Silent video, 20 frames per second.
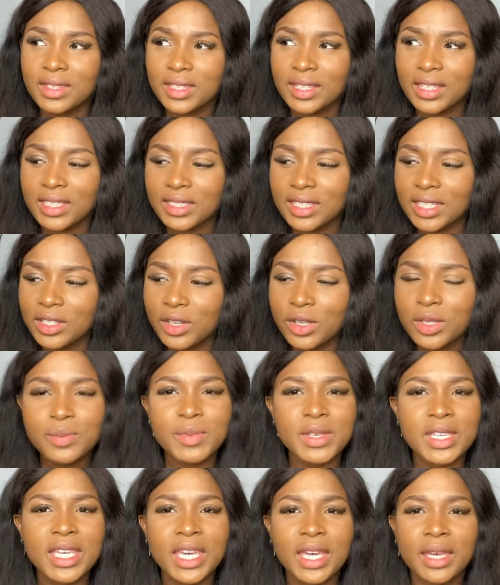they just
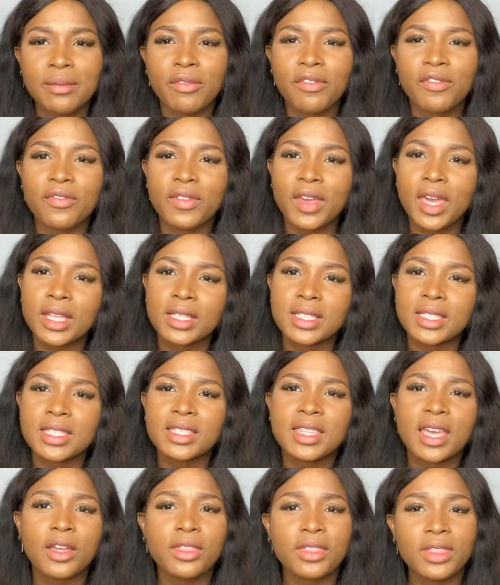became faint.
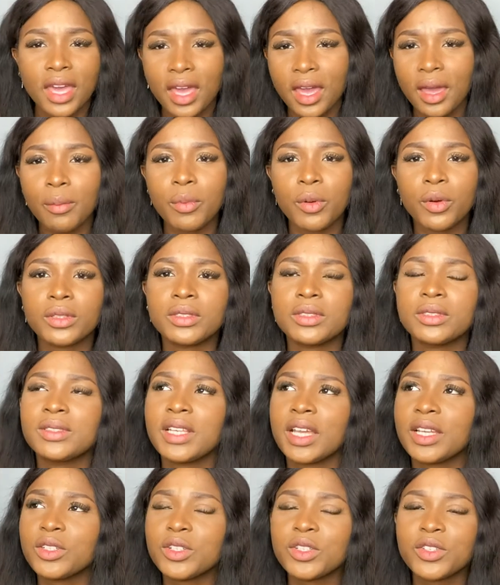They're there, but they're
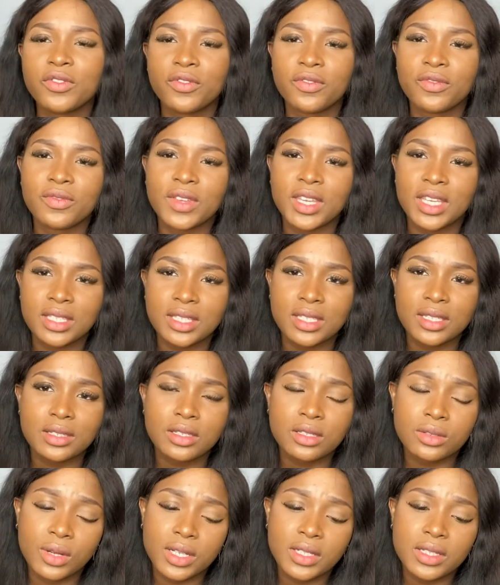just faint.
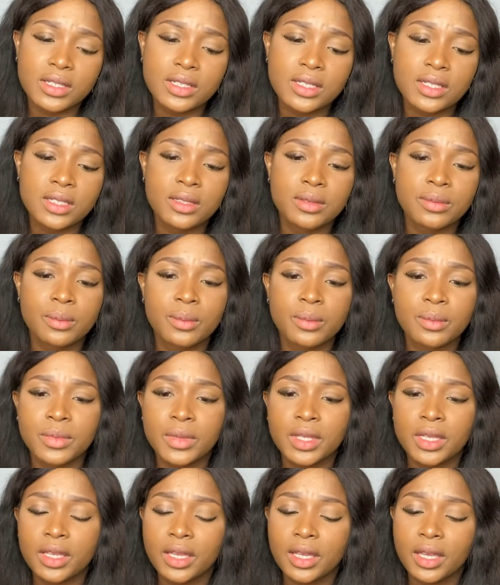So I just
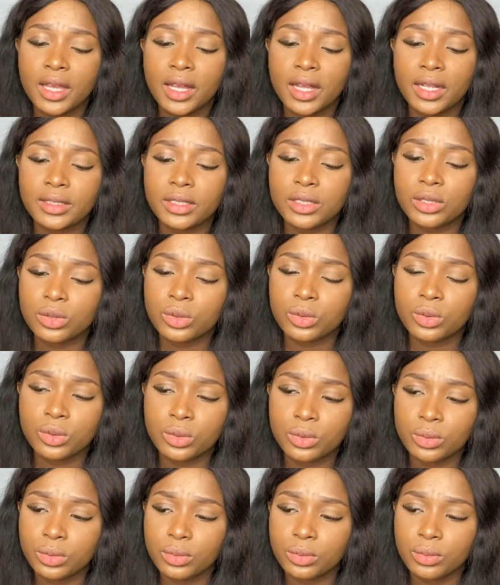had to,
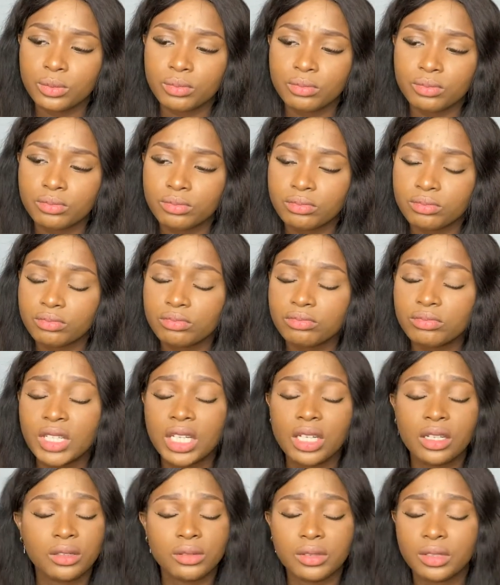
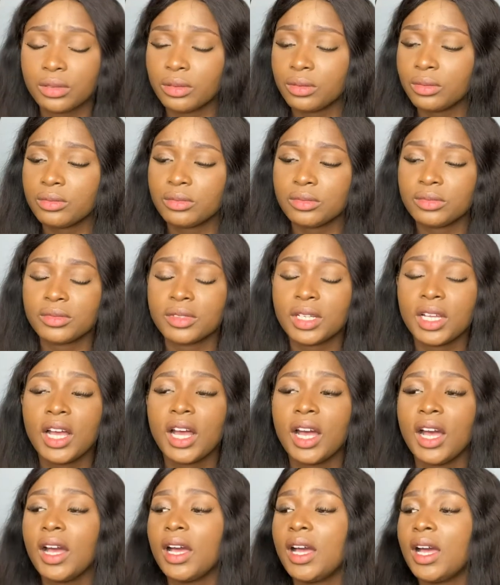I don't know,
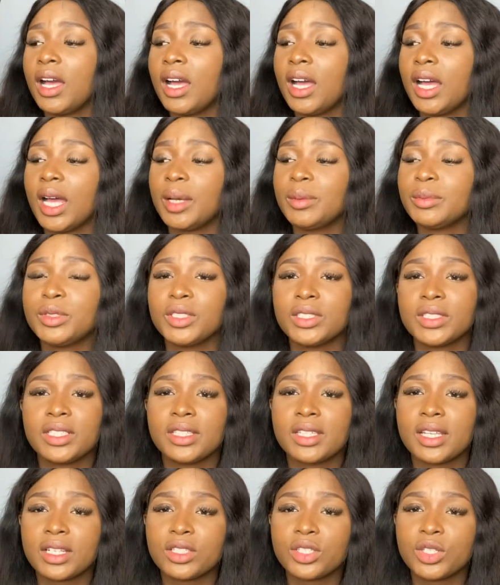I'm just
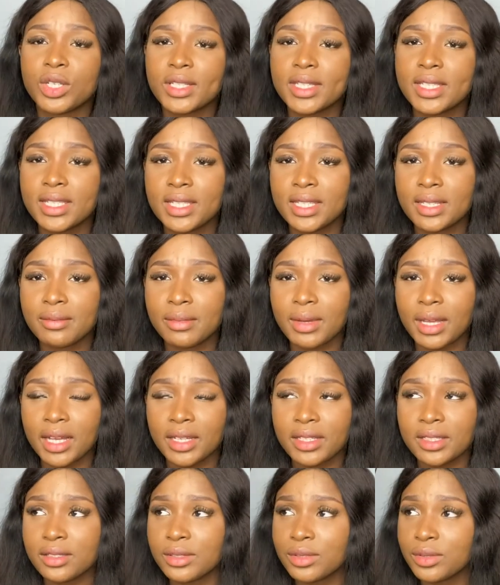adjusting back
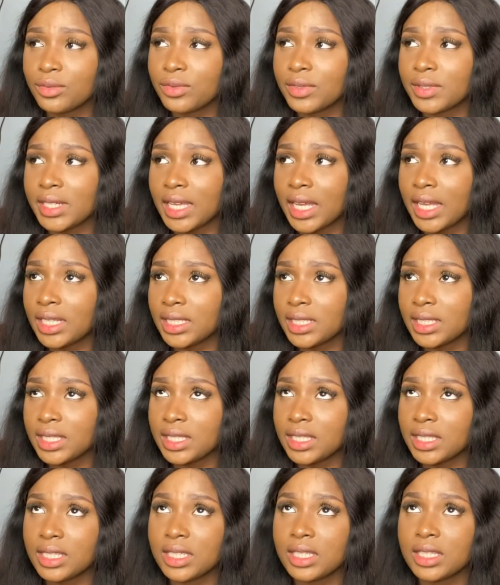to
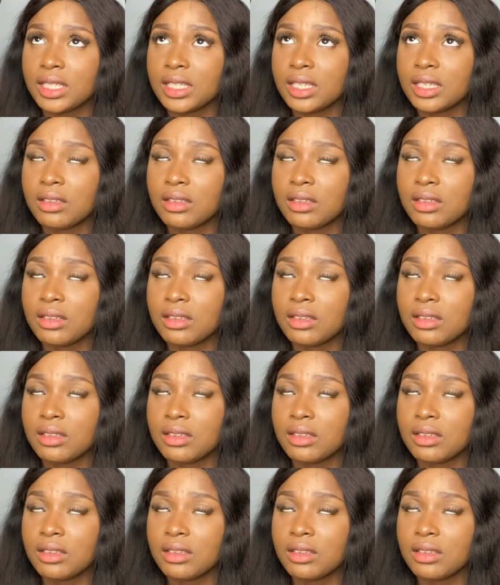reality.